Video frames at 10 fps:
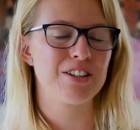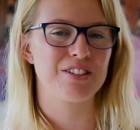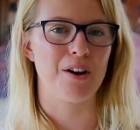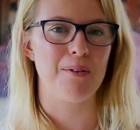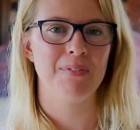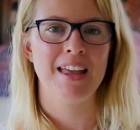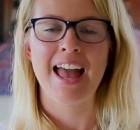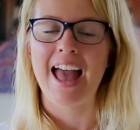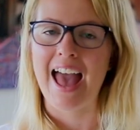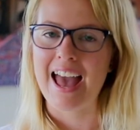So,
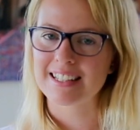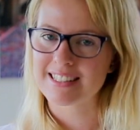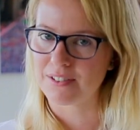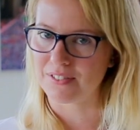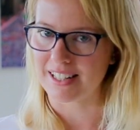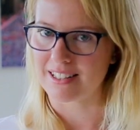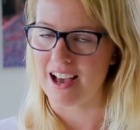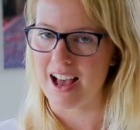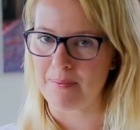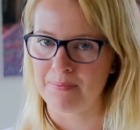activity
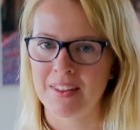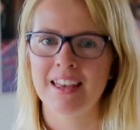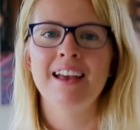time.